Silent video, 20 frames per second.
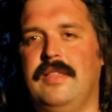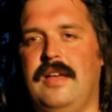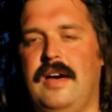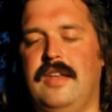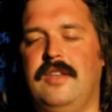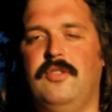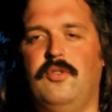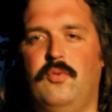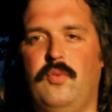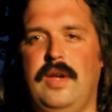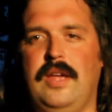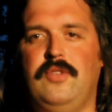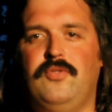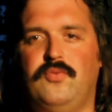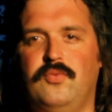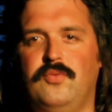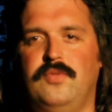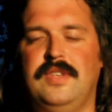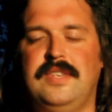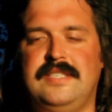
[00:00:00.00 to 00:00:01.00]
lot of the way
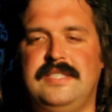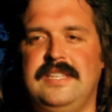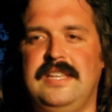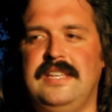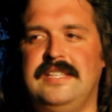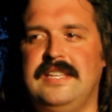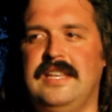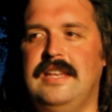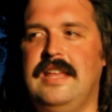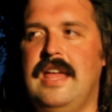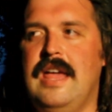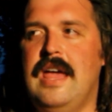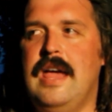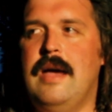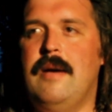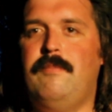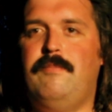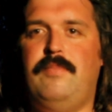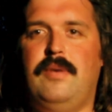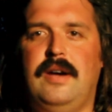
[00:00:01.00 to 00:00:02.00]
through this season.
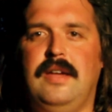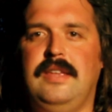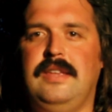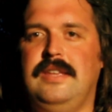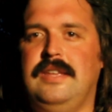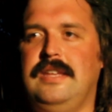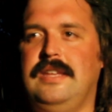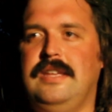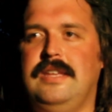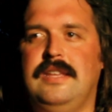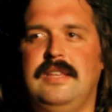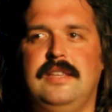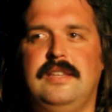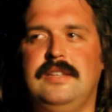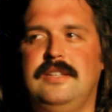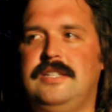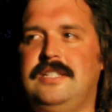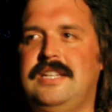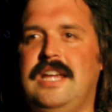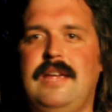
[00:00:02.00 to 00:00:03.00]
But
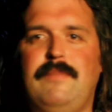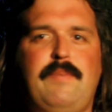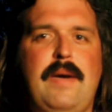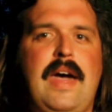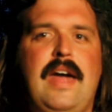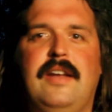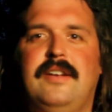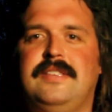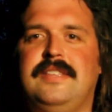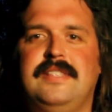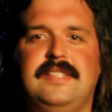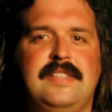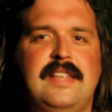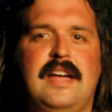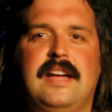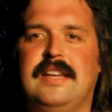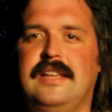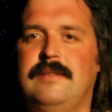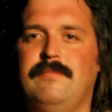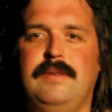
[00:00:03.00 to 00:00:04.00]
Shea Patterson's
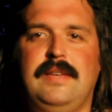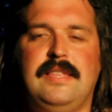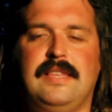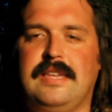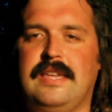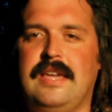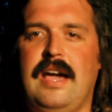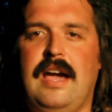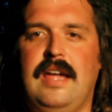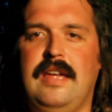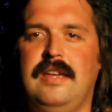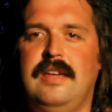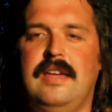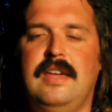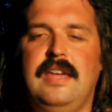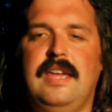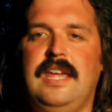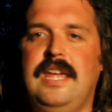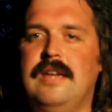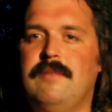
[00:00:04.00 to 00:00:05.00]
not going to be the guy.
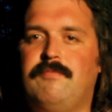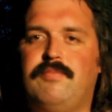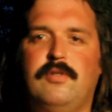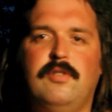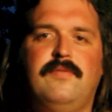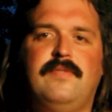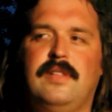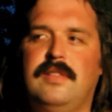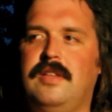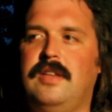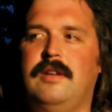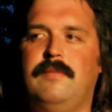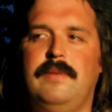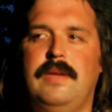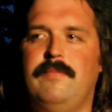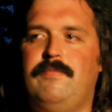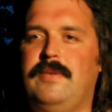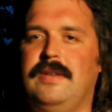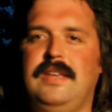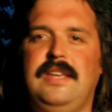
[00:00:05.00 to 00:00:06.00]
He improved a little
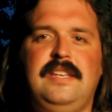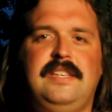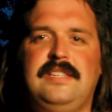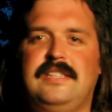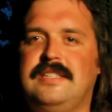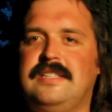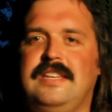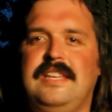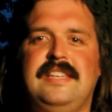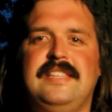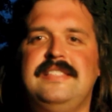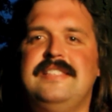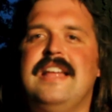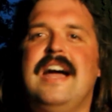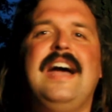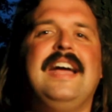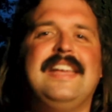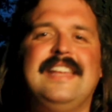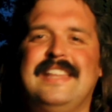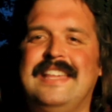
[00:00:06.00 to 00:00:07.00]
bit, but he's
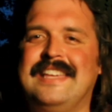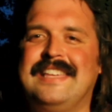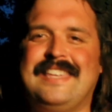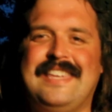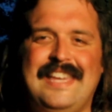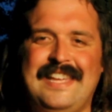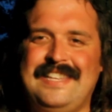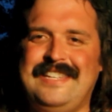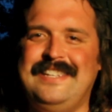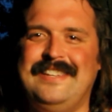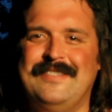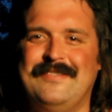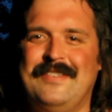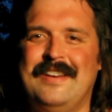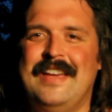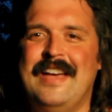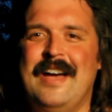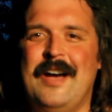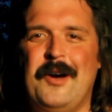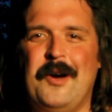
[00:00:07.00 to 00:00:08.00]
not going to get you
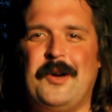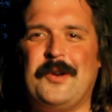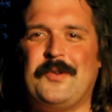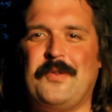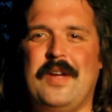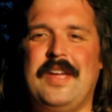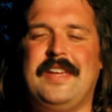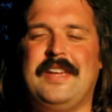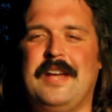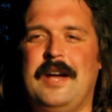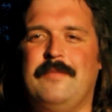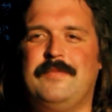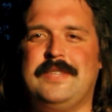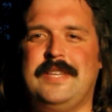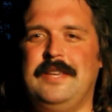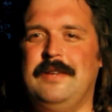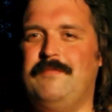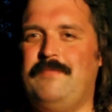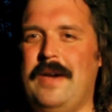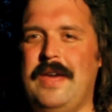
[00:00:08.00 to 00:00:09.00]
a Grey Cup. So
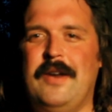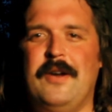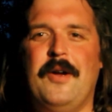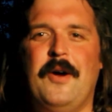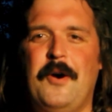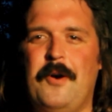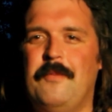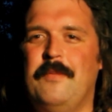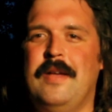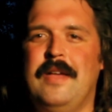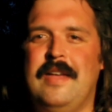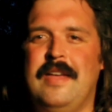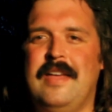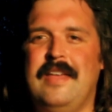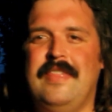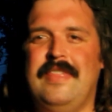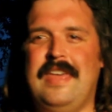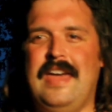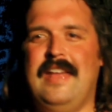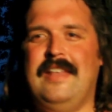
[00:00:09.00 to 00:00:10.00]
you better hope
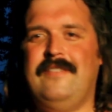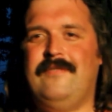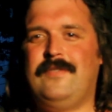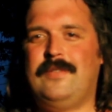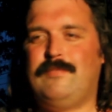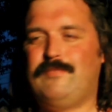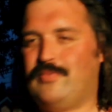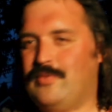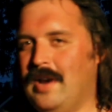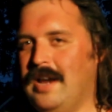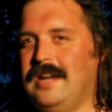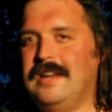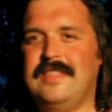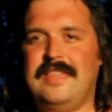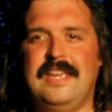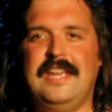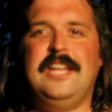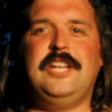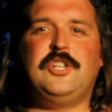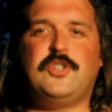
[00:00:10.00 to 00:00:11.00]
that pray to
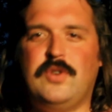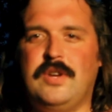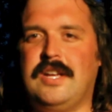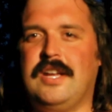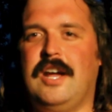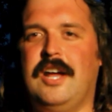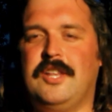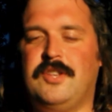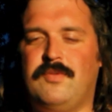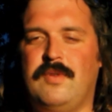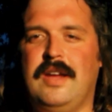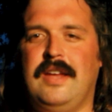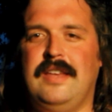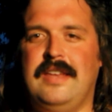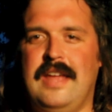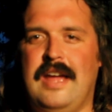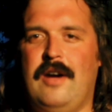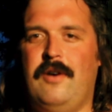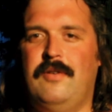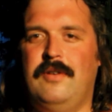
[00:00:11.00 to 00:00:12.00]
the injury gods right
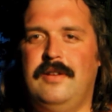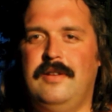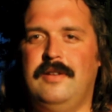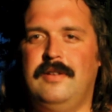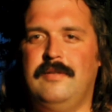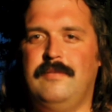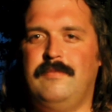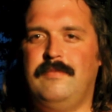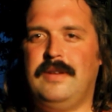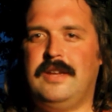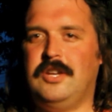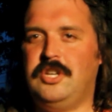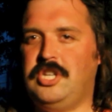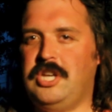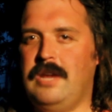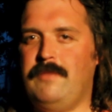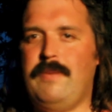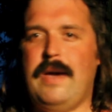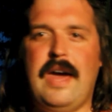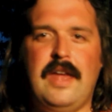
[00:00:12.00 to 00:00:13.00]
now, because
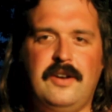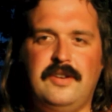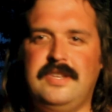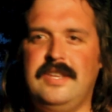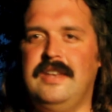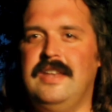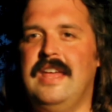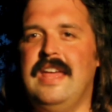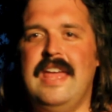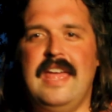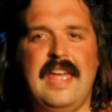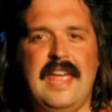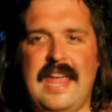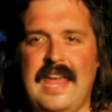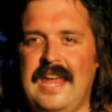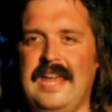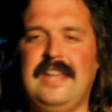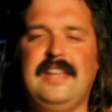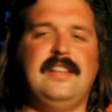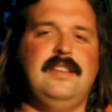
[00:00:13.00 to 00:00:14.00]
Shea Patterson
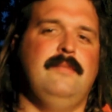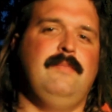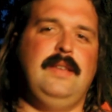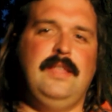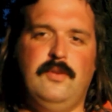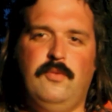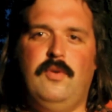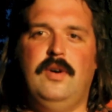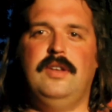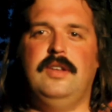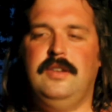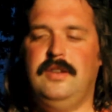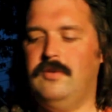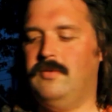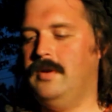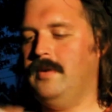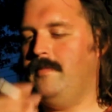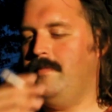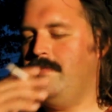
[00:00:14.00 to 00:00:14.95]
ain't going to be the one to do it.